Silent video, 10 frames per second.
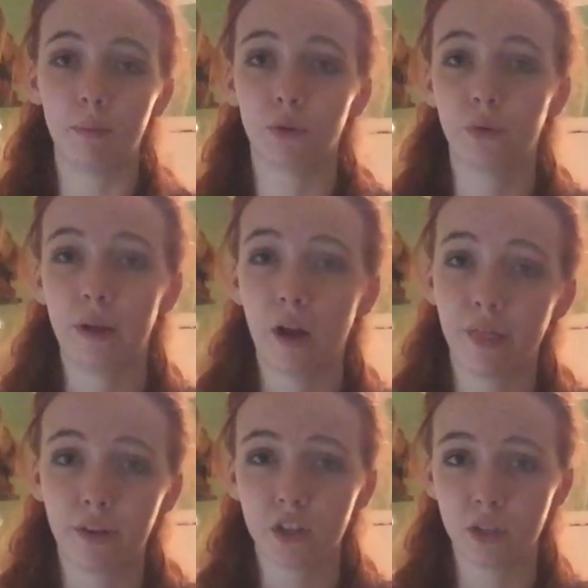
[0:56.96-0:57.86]
middle grade
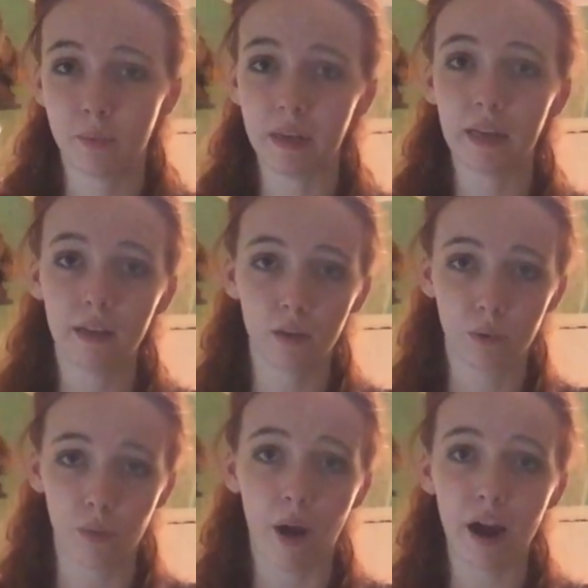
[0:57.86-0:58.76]
author should be
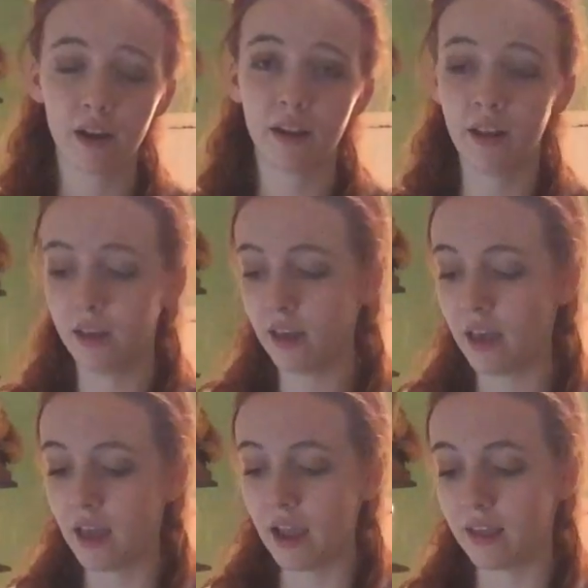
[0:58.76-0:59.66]
required in,
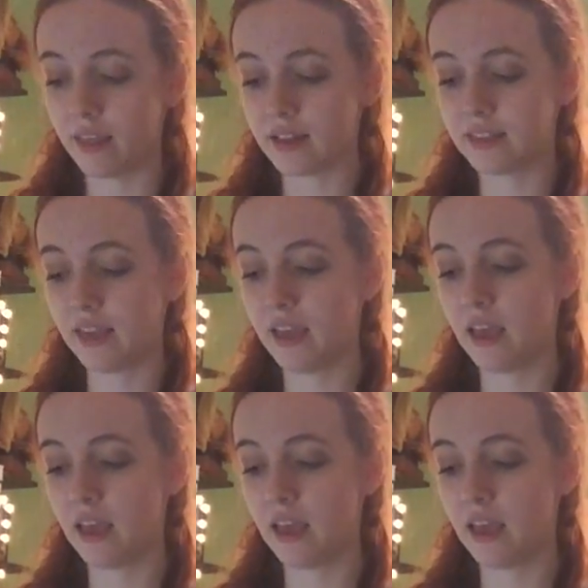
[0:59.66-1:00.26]
and that's